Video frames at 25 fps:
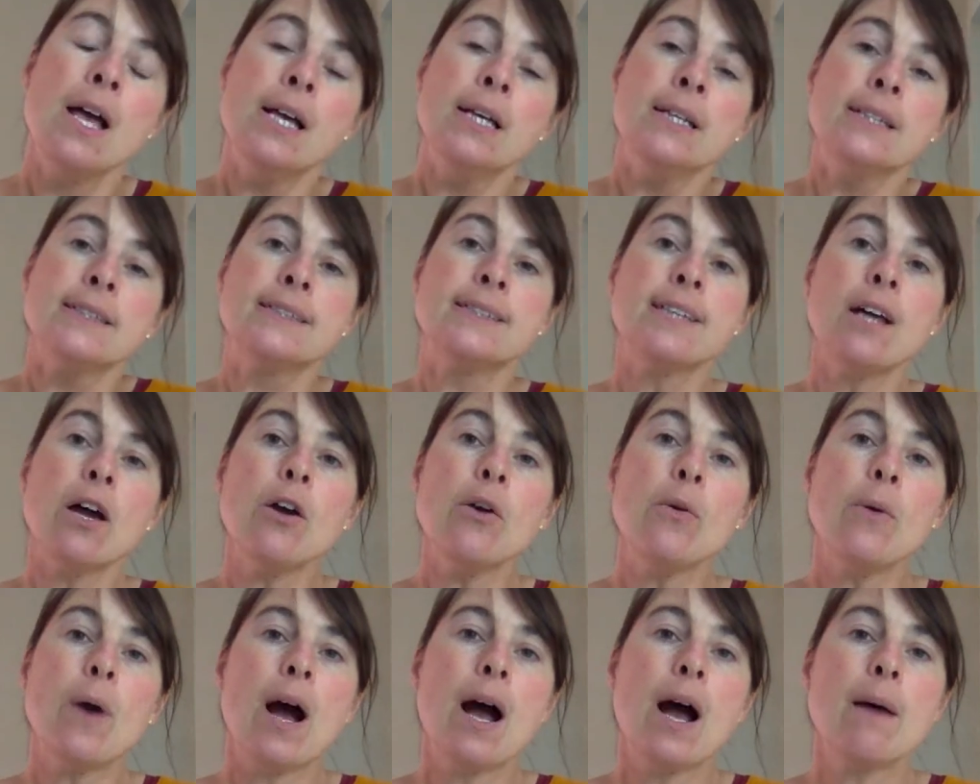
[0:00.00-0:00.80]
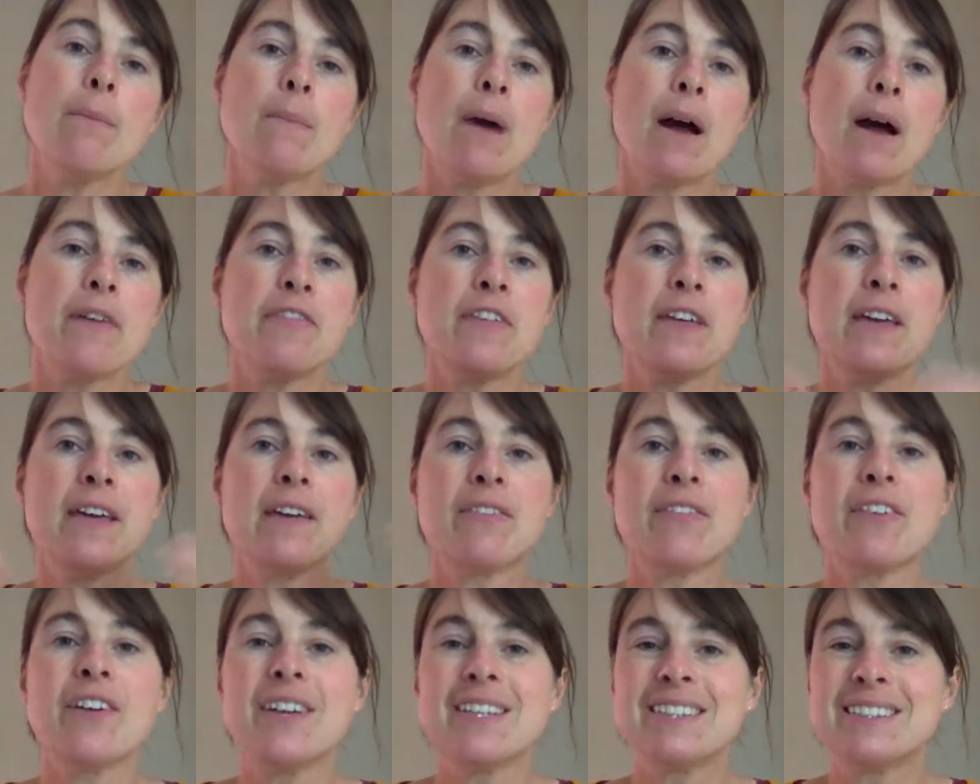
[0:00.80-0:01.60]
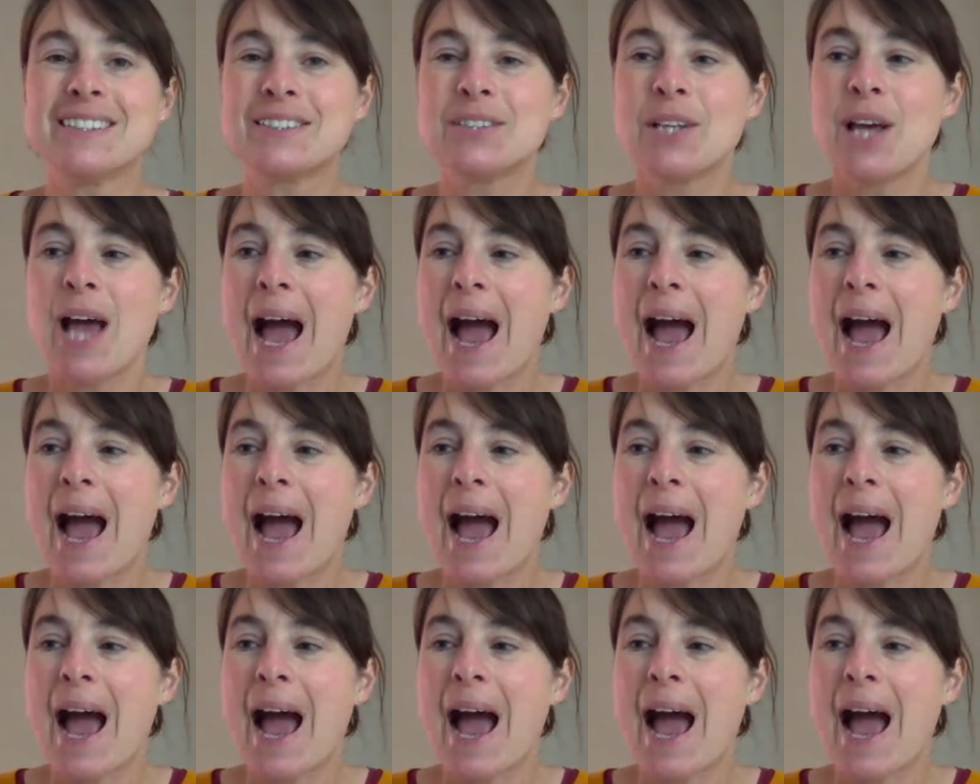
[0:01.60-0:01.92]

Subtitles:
So I think that